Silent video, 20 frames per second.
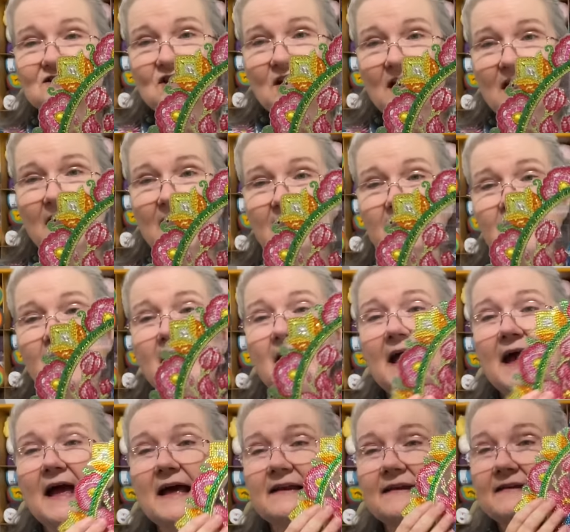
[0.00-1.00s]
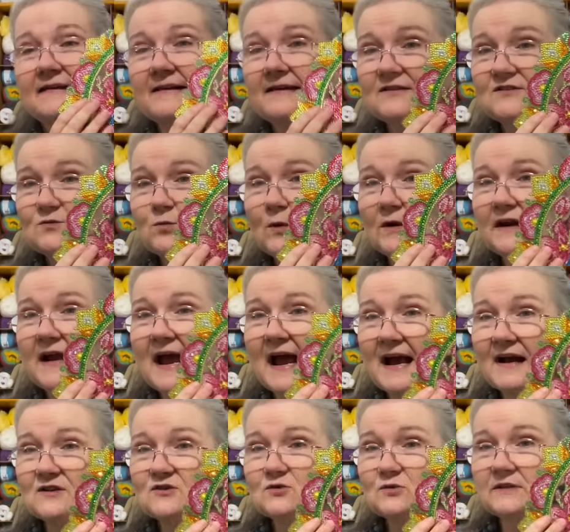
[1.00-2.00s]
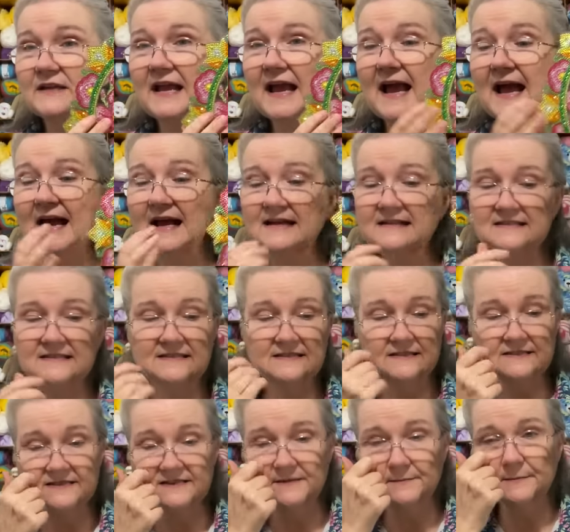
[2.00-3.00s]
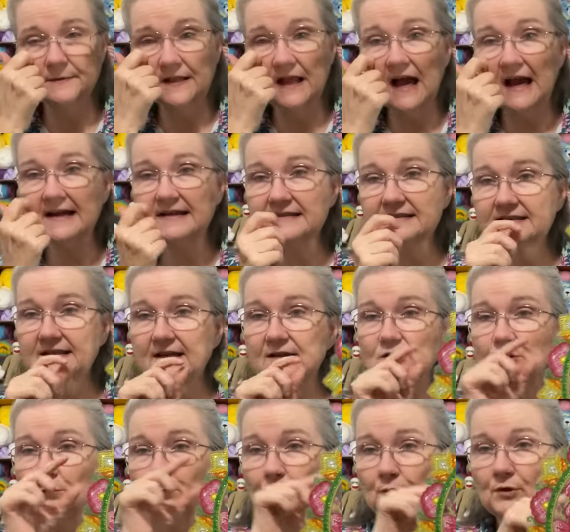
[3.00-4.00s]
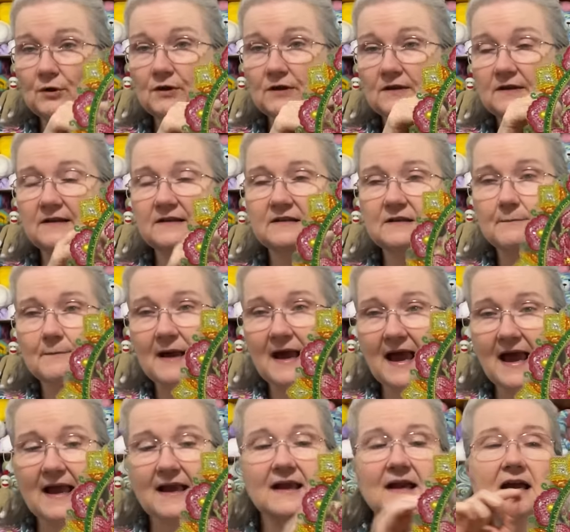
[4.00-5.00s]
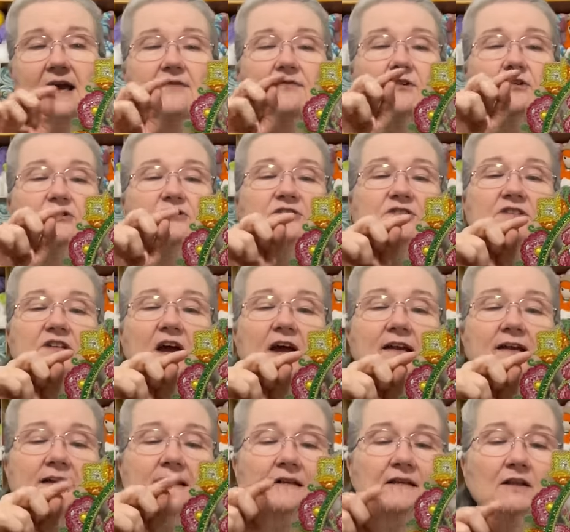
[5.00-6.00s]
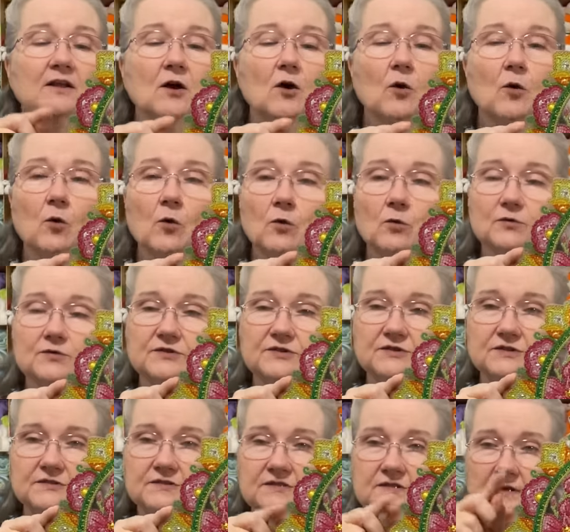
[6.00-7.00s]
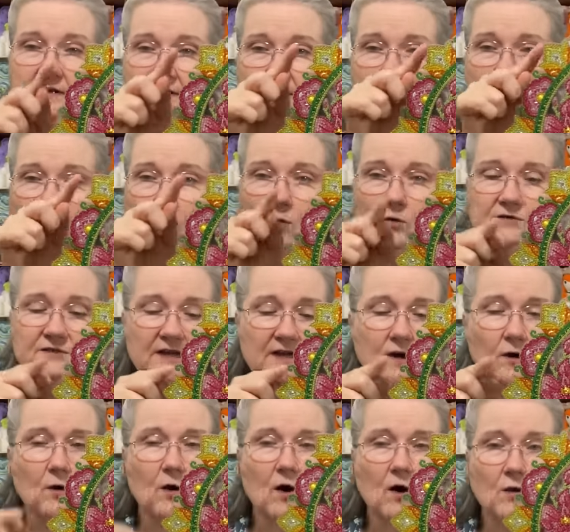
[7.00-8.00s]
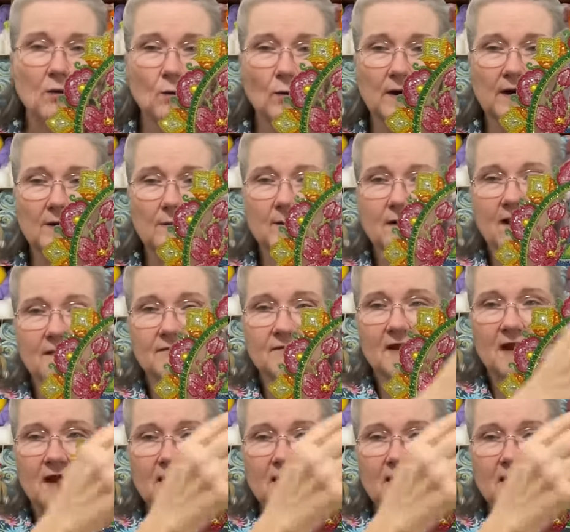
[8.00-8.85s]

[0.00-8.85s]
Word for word: chain, and this one actually has some lights that you put in the back. There's tiny little holes that go all the way around